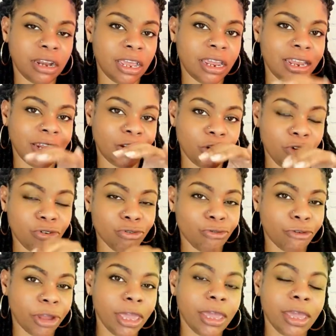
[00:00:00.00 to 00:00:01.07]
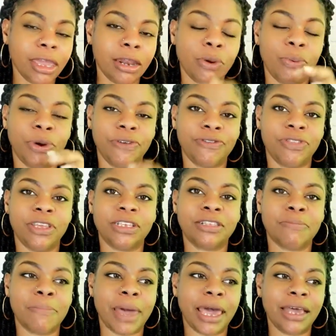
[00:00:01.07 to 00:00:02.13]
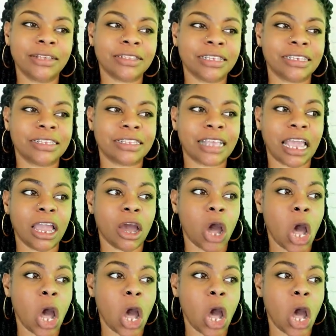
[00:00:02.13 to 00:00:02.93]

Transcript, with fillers: in and agreeing with this mess is saying,